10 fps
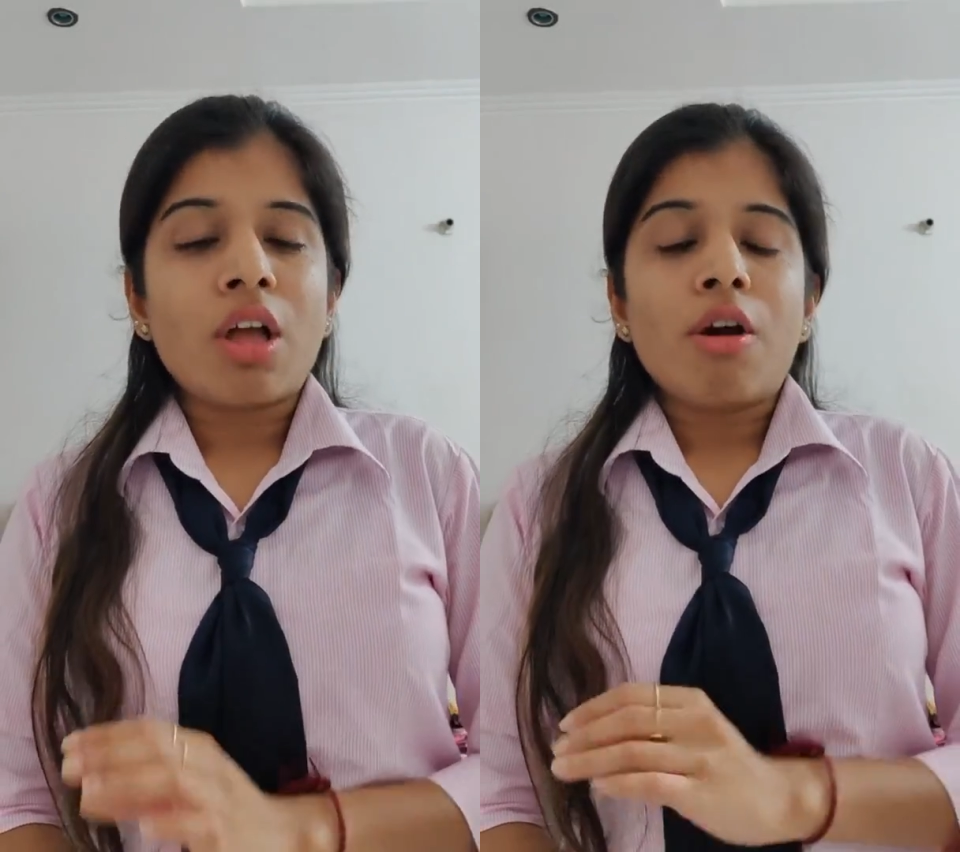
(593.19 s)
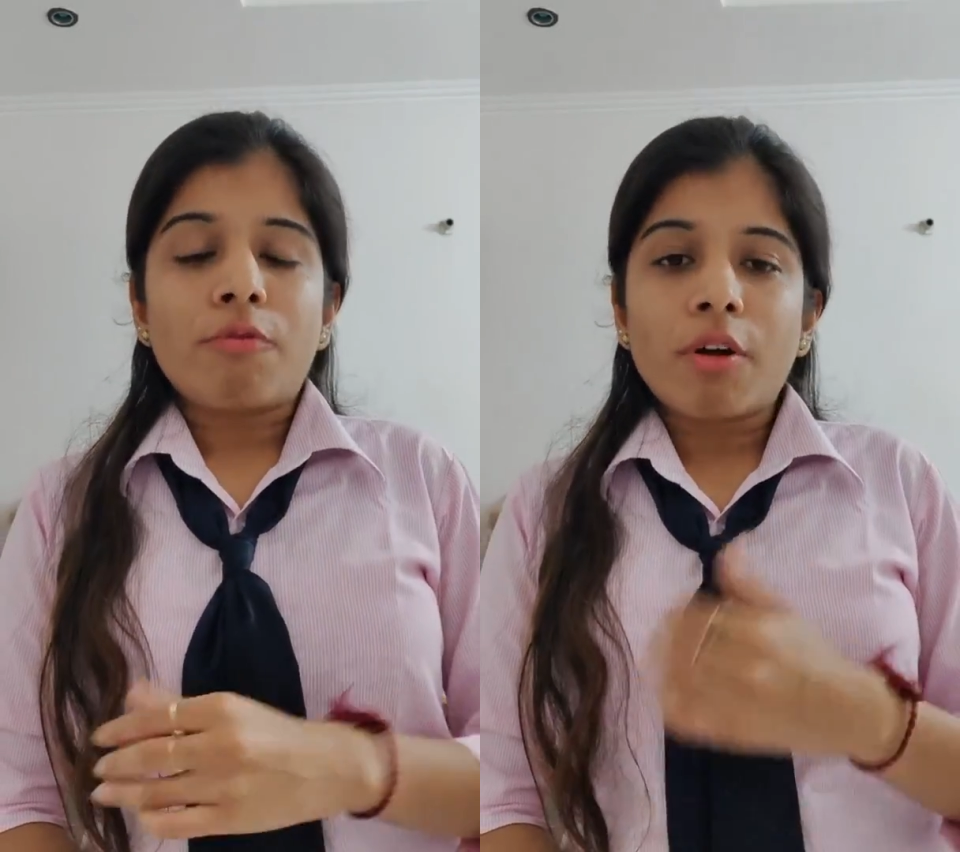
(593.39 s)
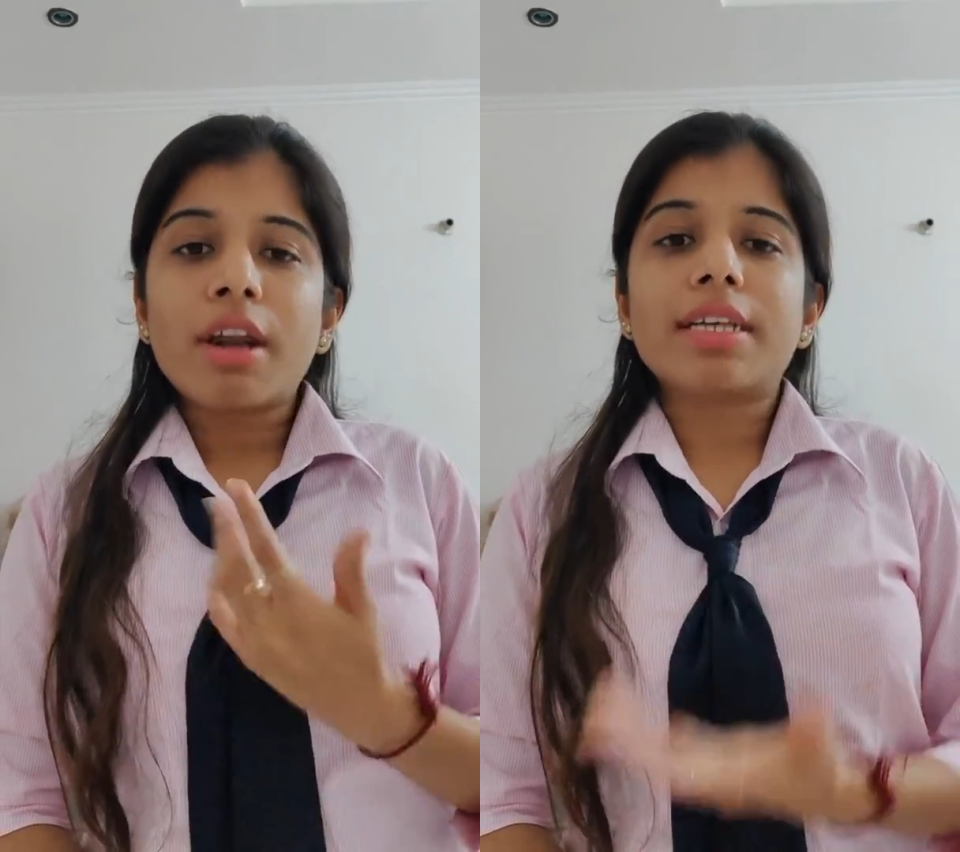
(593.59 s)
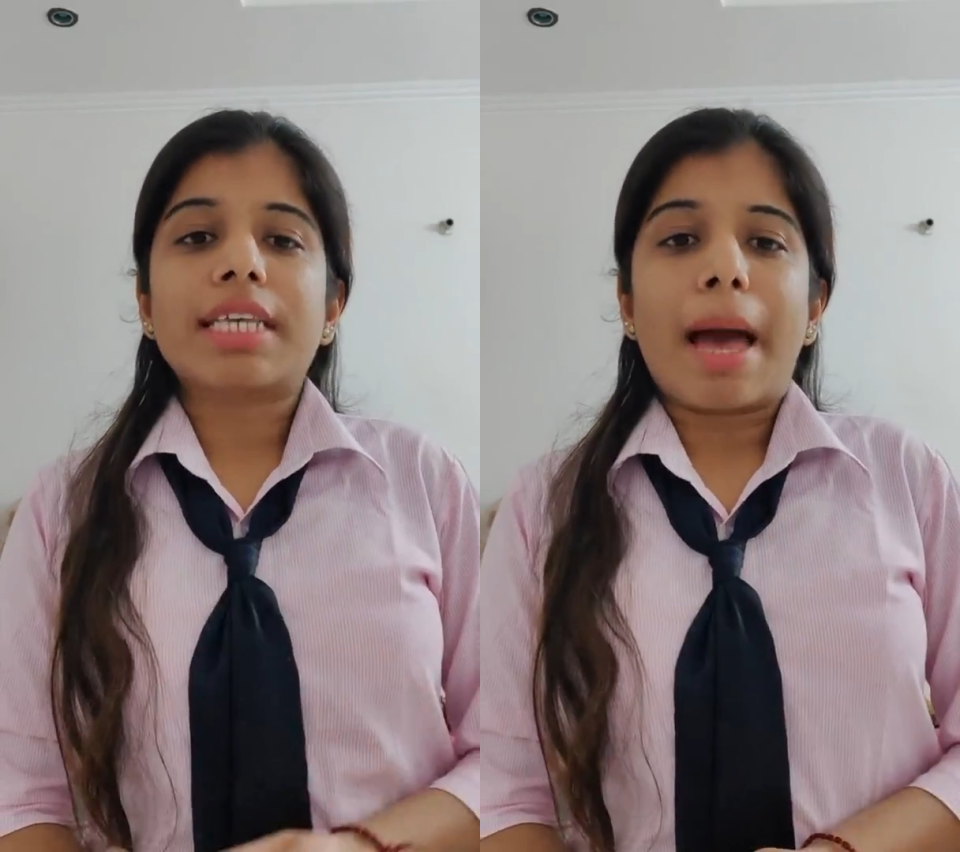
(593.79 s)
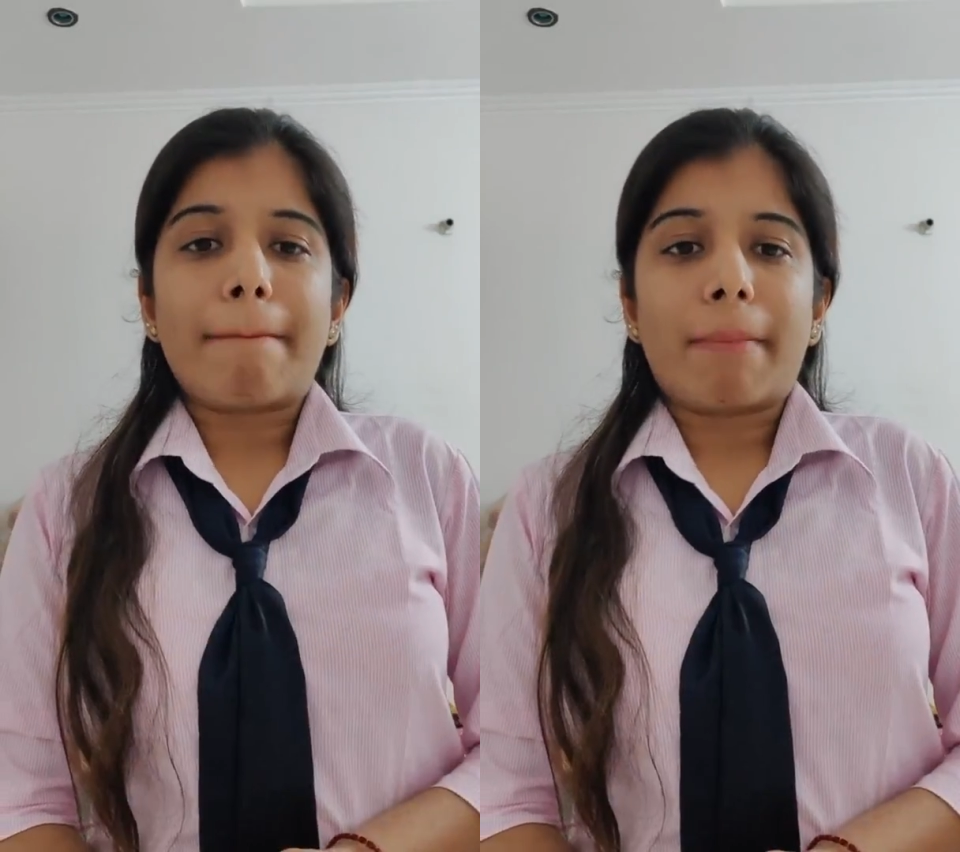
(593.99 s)
For
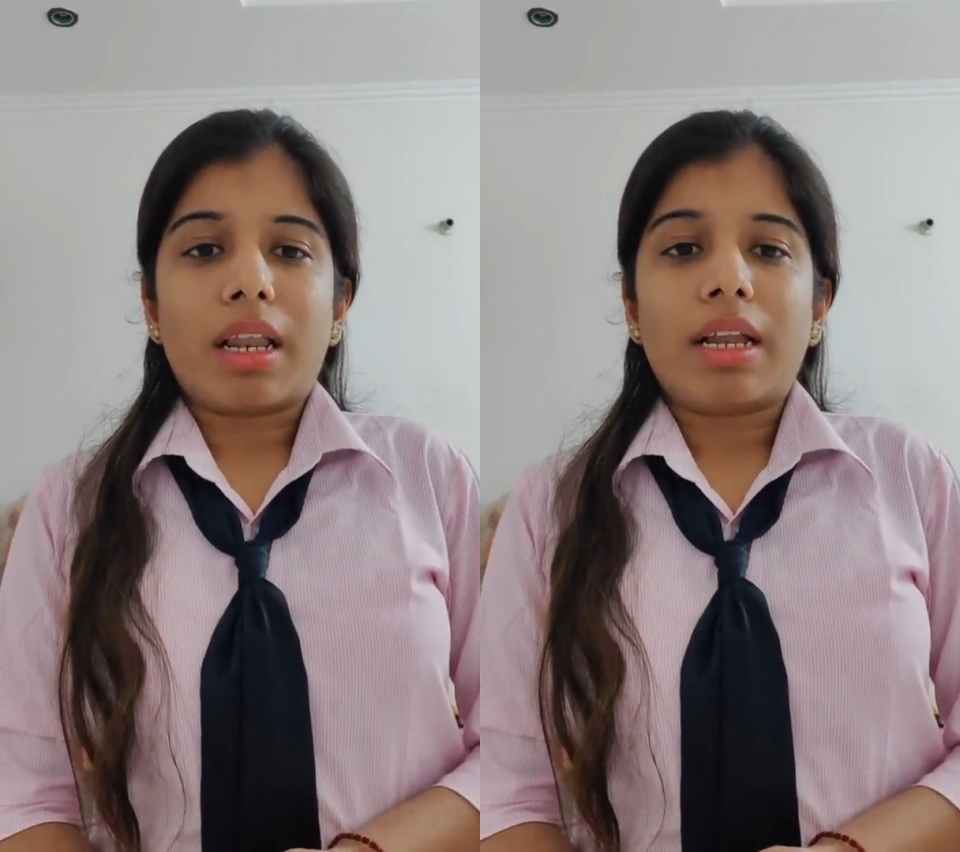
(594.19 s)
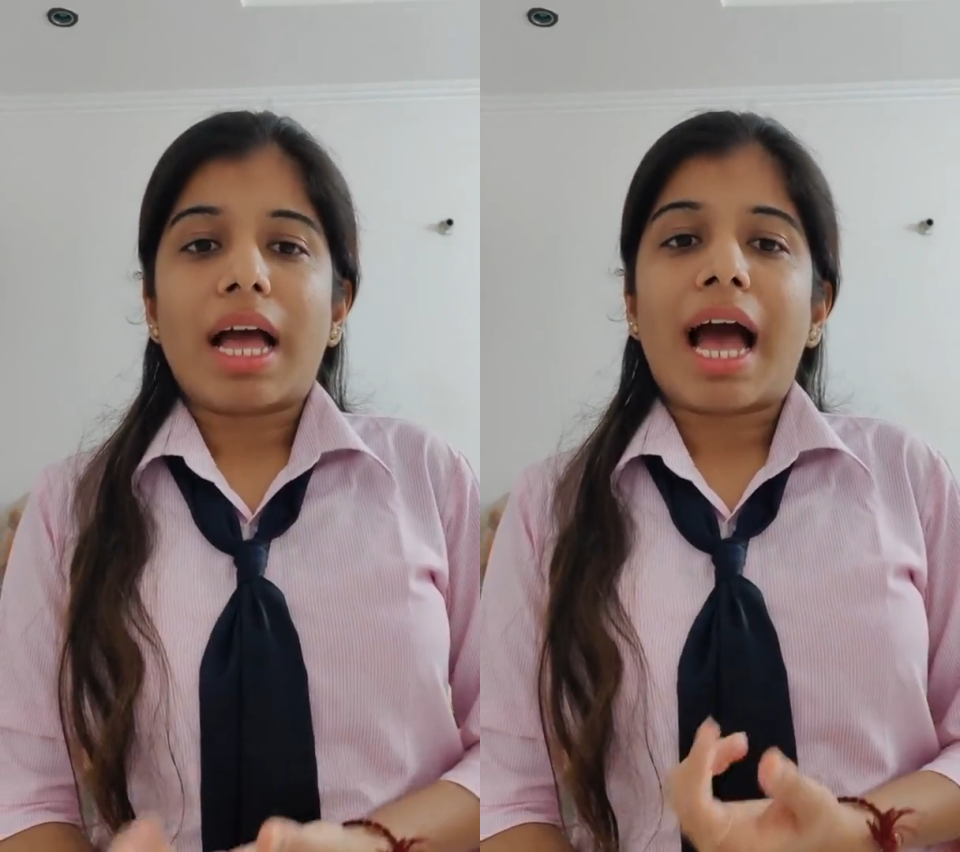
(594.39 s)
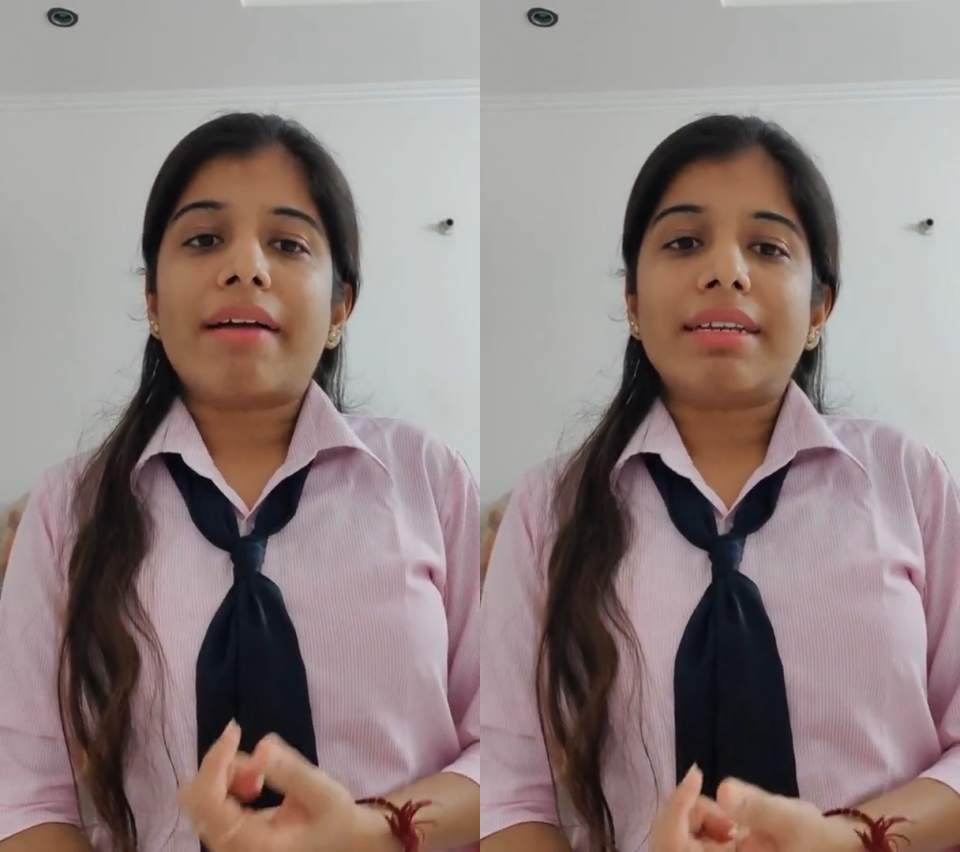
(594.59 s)
example, I will